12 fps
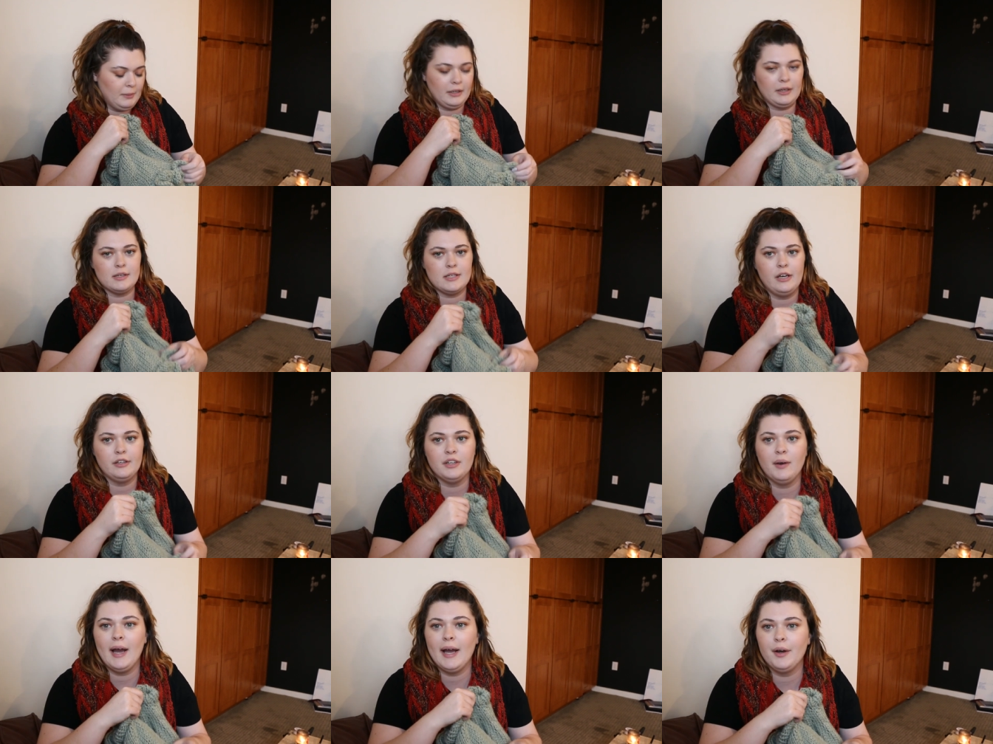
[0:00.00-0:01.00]
not going to tell
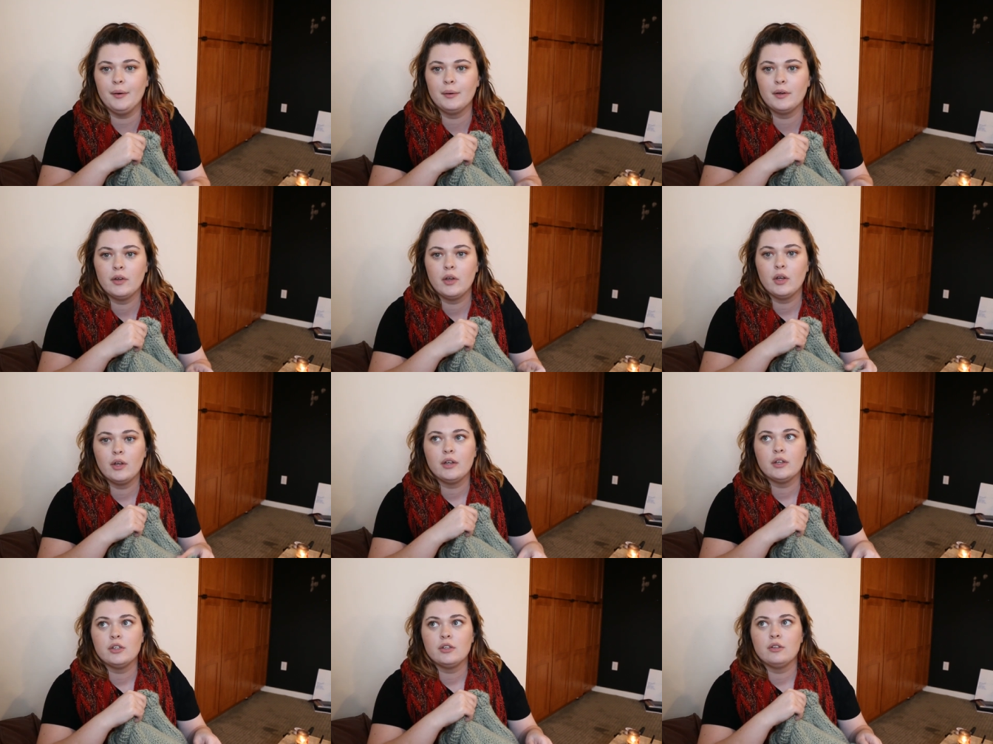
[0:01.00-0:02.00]
you how
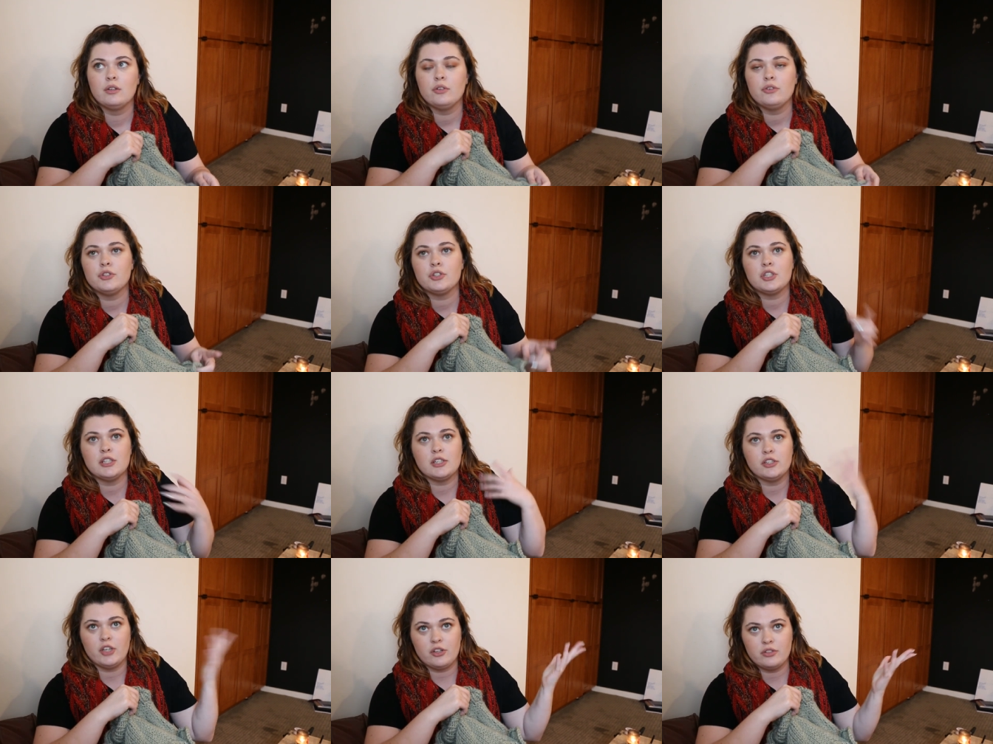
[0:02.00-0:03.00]
she
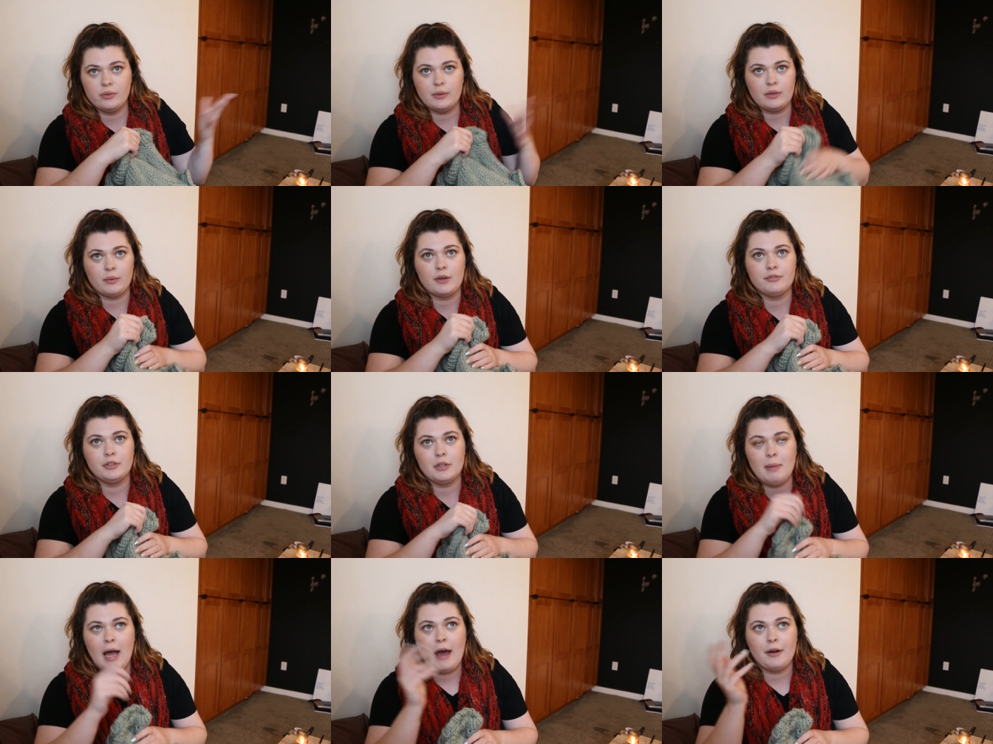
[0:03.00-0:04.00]
suggests doing the ruffle in the
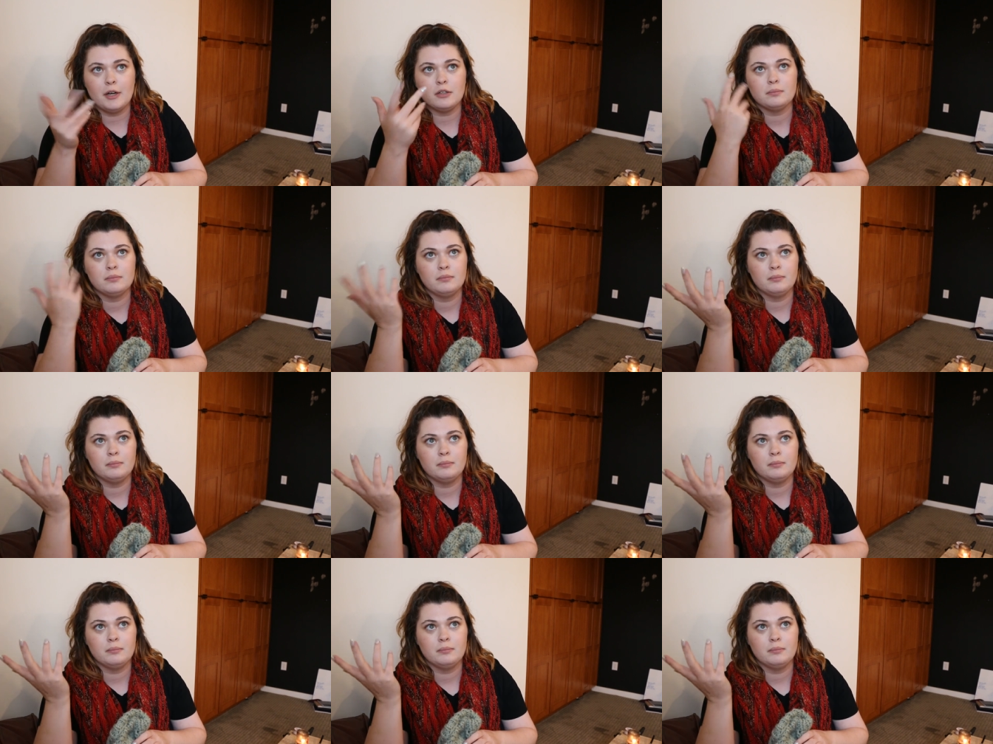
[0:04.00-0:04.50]
pattern,